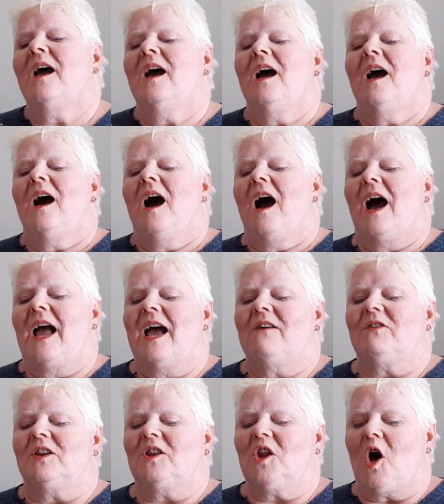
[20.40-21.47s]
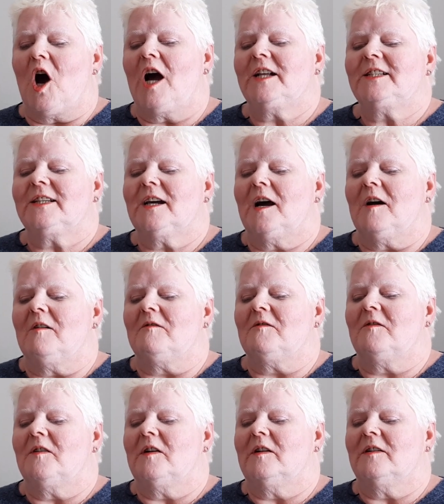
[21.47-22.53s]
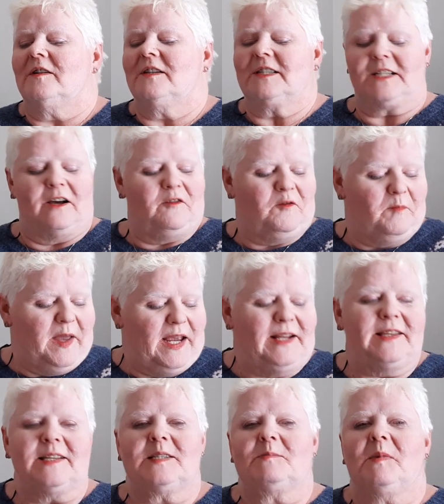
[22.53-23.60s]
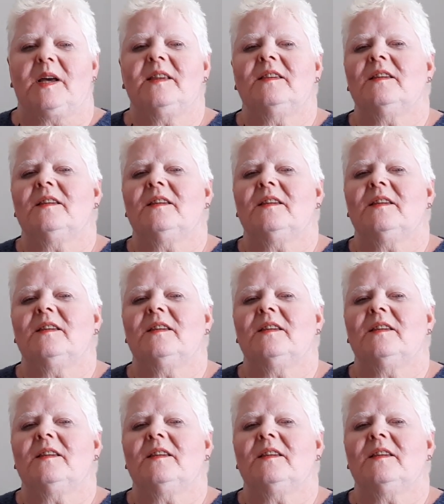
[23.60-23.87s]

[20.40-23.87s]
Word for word: I have a lot of stuff made this month,